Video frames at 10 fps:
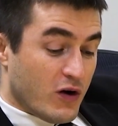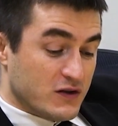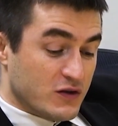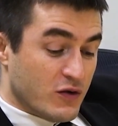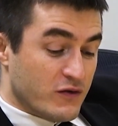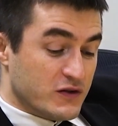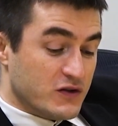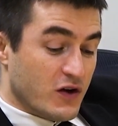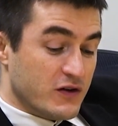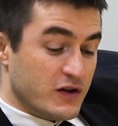also
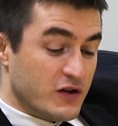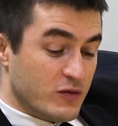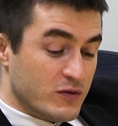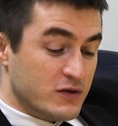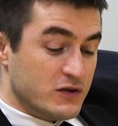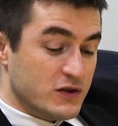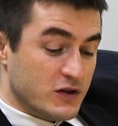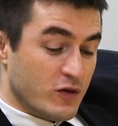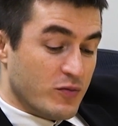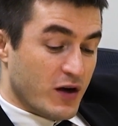oversaw the Human
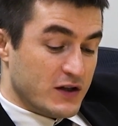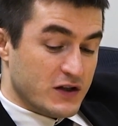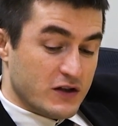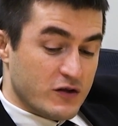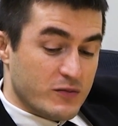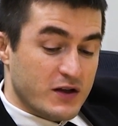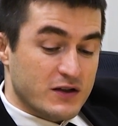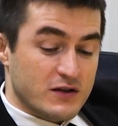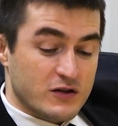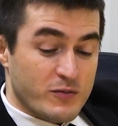Genome Project. You
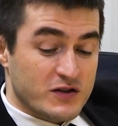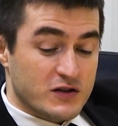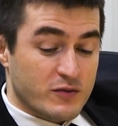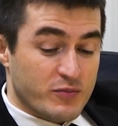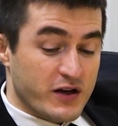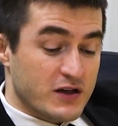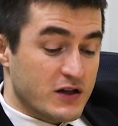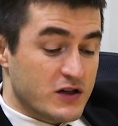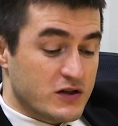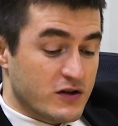you mentioned the Brain
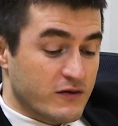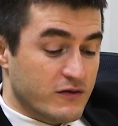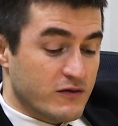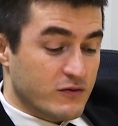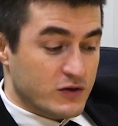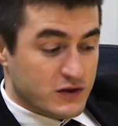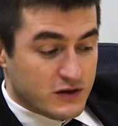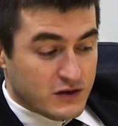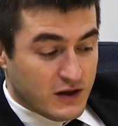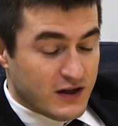Initiative,
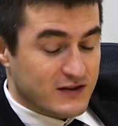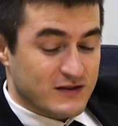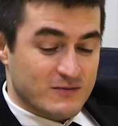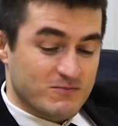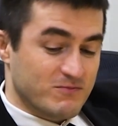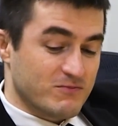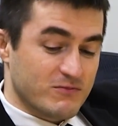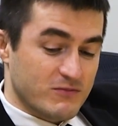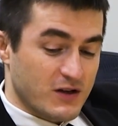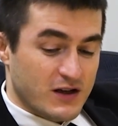which has,
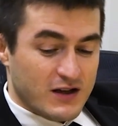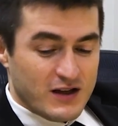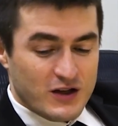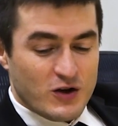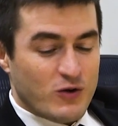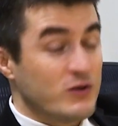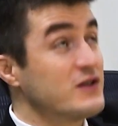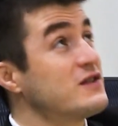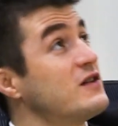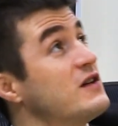you know,
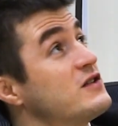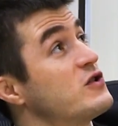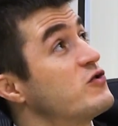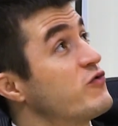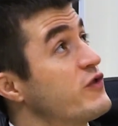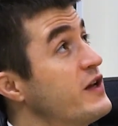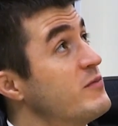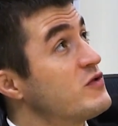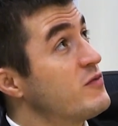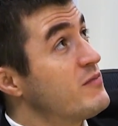it's a it's a
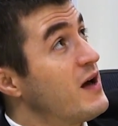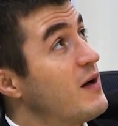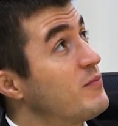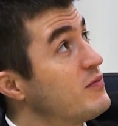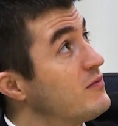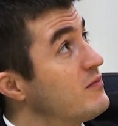dream to map